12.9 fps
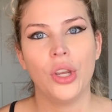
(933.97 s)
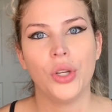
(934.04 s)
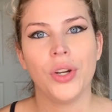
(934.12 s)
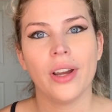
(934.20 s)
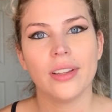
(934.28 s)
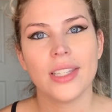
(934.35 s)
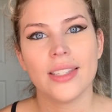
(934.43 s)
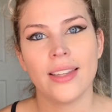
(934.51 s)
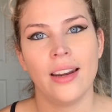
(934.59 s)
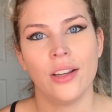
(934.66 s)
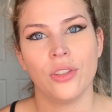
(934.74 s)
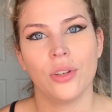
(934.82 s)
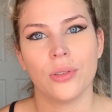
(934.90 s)
you're not
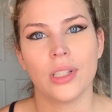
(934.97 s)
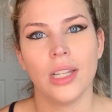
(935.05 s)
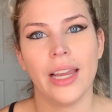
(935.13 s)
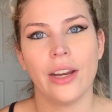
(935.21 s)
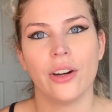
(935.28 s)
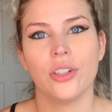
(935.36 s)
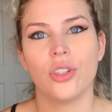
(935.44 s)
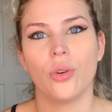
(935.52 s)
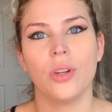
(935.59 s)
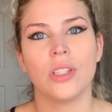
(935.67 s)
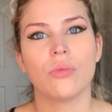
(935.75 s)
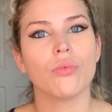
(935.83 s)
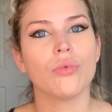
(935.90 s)
setting those layers. So
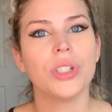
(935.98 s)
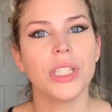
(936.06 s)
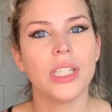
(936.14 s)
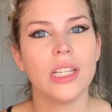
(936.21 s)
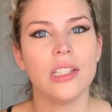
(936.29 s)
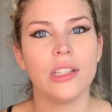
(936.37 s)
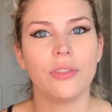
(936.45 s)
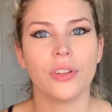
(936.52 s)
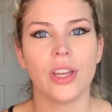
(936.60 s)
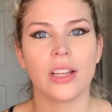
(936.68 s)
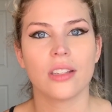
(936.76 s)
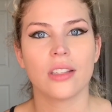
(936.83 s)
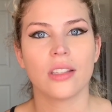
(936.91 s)
it's really easy for
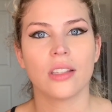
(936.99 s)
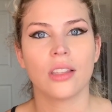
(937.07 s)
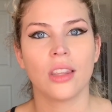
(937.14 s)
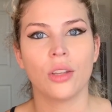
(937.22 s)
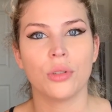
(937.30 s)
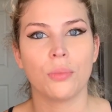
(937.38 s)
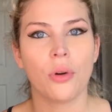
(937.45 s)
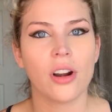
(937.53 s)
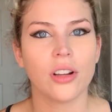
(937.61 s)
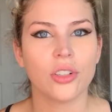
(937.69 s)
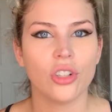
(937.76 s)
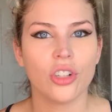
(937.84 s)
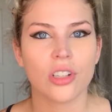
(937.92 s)
those
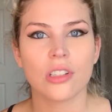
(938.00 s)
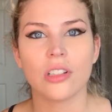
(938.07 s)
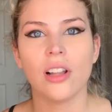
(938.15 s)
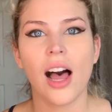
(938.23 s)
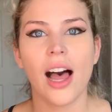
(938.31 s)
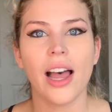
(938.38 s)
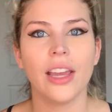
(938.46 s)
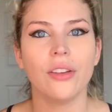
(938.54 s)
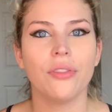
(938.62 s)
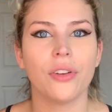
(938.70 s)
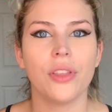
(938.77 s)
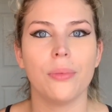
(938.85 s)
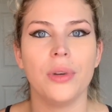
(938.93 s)
products to just slide,
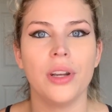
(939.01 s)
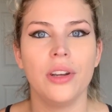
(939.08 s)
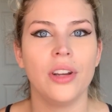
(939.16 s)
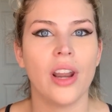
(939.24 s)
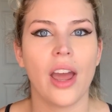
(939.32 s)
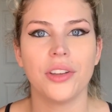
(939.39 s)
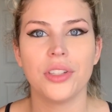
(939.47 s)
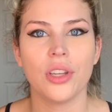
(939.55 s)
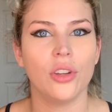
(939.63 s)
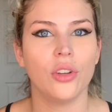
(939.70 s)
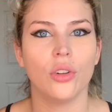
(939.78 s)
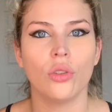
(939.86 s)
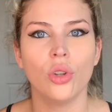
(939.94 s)
for them not
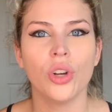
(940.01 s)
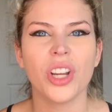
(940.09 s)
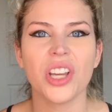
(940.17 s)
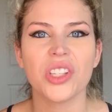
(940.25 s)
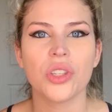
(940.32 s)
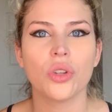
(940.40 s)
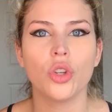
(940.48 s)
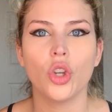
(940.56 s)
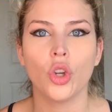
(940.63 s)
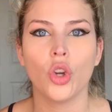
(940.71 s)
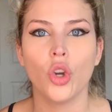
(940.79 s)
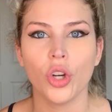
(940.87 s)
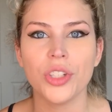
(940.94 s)
to look as
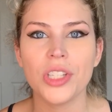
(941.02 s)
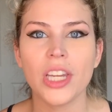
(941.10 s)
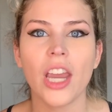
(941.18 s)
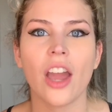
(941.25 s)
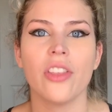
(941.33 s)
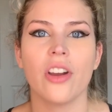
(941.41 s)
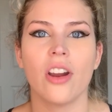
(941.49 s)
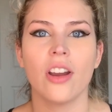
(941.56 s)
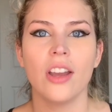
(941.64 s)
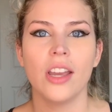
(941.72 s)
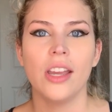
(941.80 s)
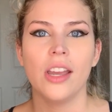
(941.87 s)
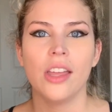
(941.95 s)
good together.
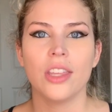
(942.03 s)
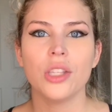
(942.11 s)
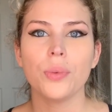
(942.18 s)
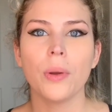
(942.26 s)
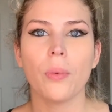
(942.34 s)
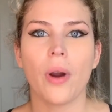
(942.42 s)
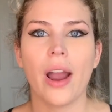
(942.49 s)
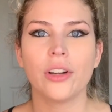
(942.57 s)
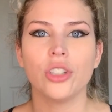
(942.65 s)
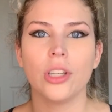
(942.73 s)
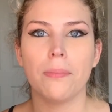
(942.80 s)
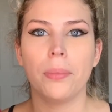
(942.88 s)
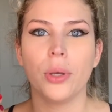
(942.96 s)
This way we're
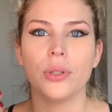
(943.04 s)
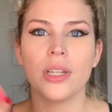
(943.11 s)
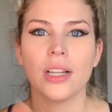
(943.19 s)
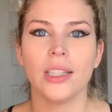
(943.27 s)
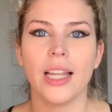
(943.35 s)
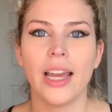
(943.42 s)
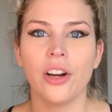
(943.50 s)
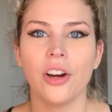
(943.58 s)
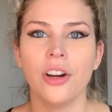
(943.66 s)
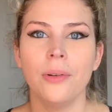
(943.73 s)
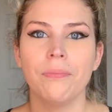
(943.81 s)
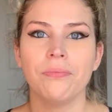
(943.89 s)
actually building a layer,